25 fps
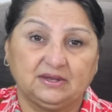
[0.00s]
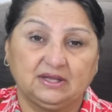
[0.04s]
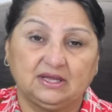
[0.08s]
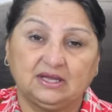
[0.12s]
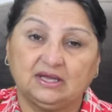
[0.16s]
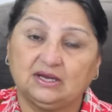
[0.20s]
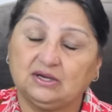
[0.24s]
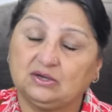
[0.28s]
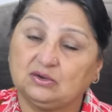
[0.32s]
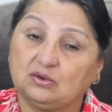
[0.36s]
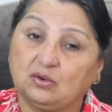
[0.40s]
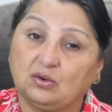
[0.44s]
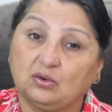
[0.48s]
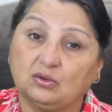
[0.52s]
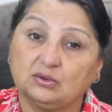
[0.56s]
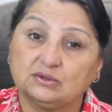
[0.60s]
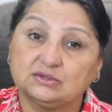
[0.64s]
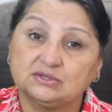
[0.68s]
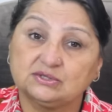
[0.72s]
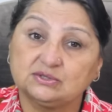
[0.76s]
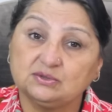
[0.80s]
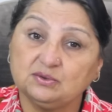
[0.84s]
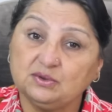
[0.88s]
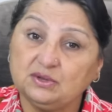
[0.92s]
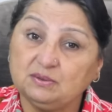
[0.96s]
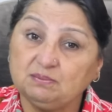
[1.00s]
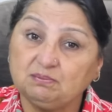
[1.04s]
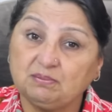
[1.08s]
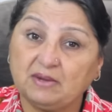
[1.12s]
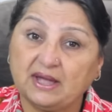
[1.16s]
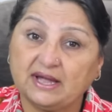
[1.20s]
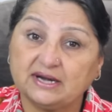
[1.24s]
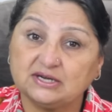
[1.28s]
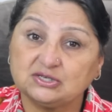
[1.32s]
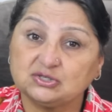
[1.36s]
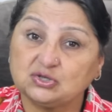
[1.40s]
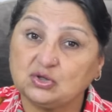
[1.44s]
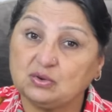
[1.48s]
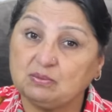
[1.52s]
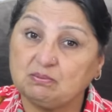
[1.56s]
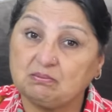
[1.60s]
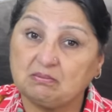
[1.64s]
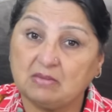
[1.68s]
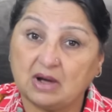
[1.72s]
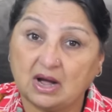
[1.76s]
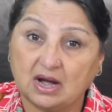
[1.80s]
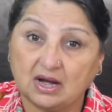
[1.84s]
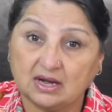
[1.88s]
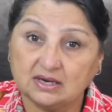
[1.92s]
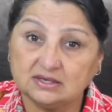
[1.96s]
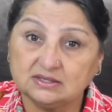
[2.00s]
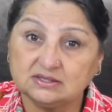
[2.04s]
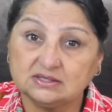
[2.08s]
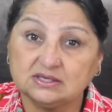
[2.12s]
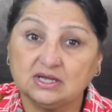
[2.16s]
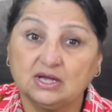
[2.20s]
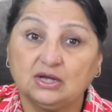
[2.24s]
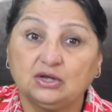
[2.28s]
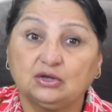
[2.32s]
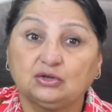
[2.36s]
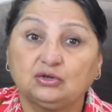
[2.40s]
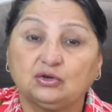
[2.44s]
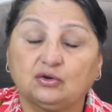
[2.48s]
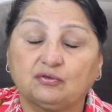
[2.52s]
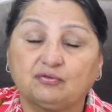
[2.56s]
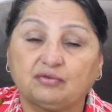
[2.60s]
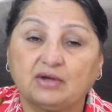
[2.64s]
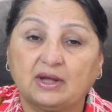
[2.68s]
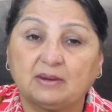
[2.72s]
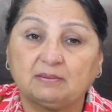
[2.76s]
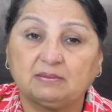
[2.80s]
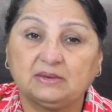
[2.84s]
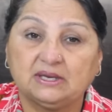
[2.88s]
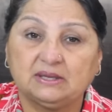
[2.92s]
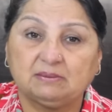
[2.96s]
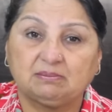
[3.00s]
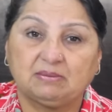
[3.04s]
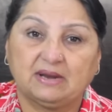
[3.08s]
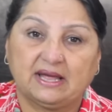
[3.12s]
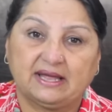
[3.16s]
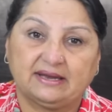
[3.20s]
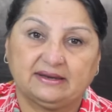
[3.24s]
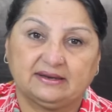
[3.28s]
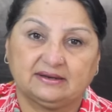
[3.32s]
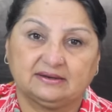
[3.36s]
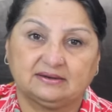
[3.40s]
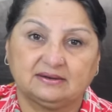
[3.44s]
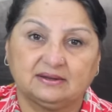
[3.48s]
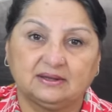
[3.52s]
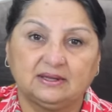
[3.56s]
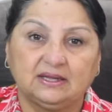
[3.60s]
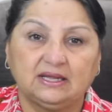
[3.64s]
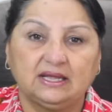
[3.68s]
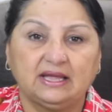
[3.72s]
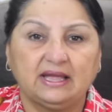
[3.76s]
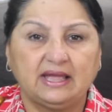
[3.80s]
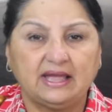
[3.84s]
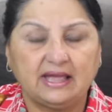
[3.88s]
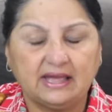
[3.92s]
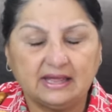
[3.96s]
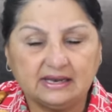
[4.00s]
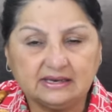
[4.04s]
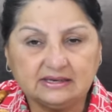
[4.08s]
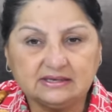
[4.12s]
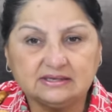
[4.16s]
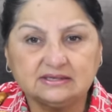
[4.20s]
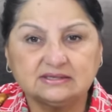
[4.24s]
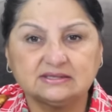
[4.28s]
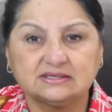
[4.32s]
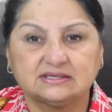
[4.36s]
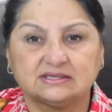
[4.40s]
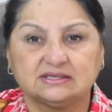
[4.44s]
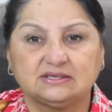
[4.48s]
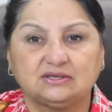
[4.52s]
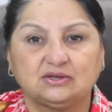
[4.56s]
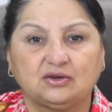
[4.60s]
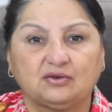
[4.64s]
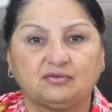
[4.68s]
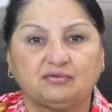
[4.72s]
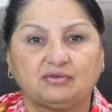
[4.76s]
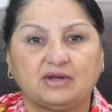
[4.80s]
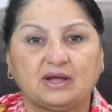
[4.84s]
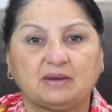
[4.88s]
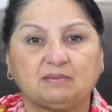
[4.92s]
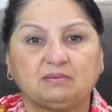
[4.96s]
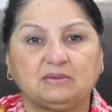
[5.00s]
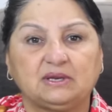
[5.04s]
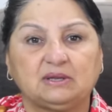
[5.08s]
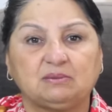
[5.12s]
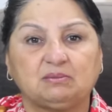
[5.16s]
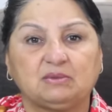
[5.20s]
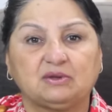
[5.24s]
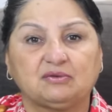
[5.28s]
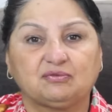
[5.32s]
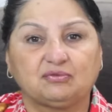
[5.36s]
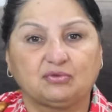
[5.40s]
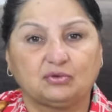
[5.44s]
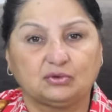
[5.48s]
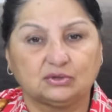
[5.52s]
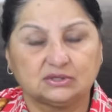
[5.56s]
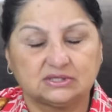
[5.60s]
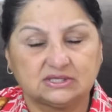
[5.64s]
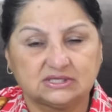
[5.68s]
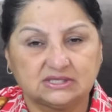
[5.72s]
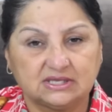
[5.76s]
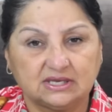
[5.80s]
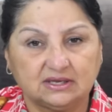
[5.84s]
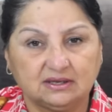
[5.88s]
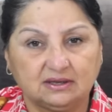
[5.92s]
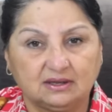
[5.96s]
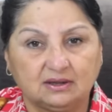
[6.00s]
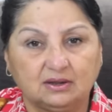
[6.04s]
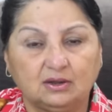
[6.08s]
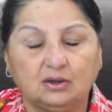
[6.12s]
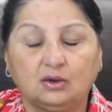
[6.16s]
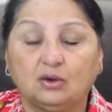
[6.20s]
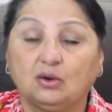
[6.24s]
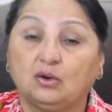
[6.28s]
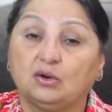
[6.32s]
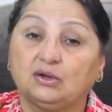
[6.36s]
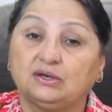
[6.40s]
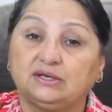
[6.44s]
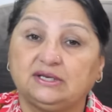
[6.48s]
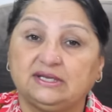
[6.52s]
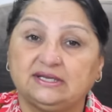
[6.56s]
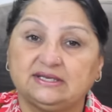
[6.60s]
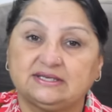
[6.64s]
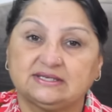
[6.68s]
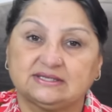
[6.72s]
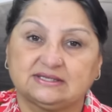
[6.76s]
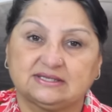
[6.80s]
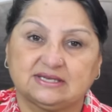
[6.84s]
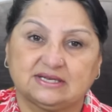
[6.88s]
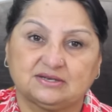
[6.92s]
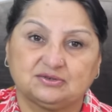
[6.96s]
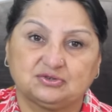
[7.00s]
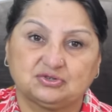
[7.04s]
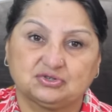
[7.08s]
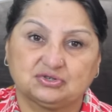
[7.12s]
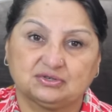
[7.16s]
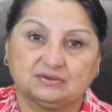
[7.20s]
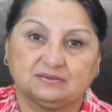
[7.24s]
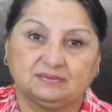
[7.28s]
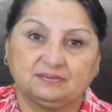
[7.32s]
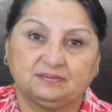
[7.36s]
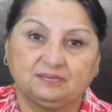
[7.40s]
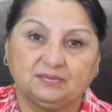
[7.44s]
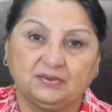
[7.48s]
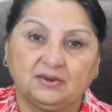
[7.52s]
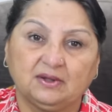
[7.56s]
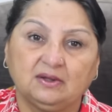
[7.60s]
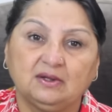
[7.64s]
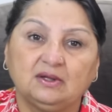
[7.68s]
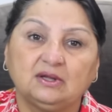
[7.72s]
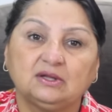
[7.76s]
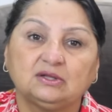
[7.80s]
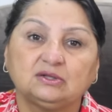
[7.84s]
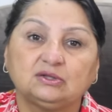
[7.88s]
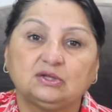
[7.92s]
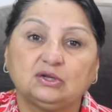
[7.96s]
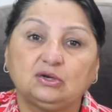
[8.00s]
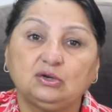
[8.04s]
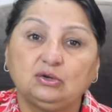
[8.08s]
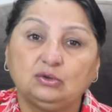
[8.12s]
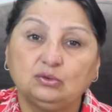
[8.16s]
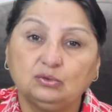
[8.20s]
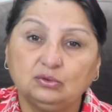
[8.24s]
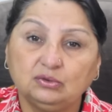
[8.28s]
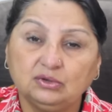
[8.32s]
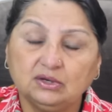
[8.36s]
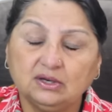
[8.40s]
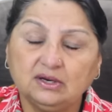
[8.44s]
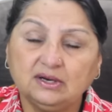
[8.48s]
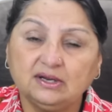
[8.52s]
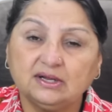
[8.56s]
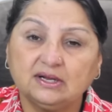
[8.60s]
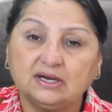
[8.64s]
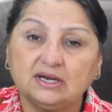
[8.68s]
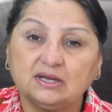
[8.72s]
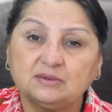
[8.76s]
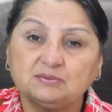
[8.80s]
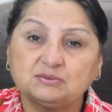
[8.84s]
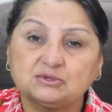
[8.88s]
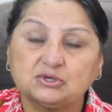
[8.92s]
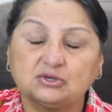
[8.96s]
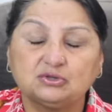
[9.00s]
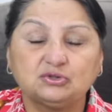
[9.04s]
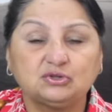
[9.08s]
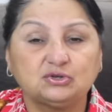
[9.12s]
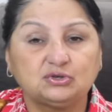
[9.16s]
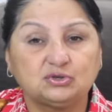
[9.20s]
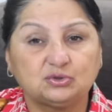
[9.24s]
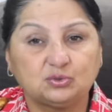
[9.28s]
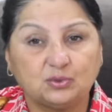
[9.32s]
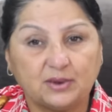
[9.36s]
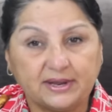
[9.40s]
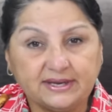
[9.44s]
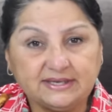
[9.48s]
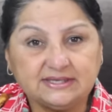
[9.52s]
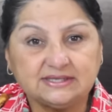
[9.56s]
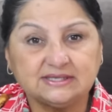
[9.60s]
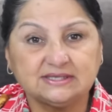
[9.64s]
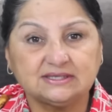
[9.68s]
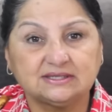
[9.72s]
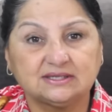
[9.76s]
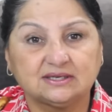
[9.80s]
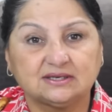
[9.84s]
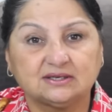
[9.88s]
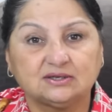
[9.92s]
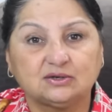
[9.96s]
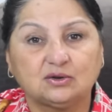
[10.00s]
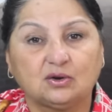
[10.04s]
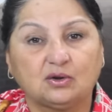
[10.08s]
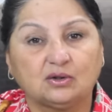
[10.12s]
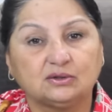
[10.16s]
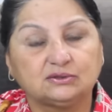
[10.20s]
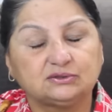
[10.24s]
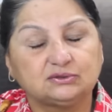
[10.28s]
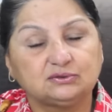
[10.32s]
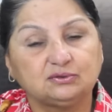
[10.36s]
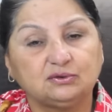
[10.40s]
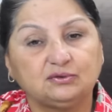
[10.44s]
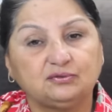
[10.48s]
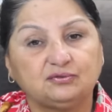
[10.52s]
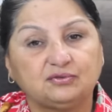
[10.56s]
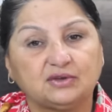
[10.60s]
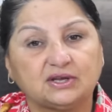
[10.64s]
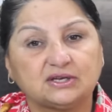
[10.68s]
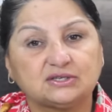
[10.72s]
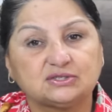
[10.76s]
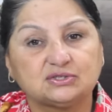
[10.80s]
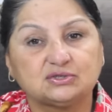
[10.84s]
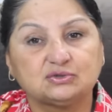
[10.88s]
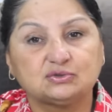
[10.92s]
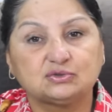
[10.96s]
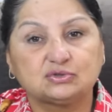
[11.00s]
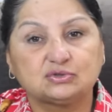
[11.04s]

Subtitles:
It also impacts on Mars, your family planet. Elders in your family may fall sick or need attention. The lunar eclipse on the 23rd also affects you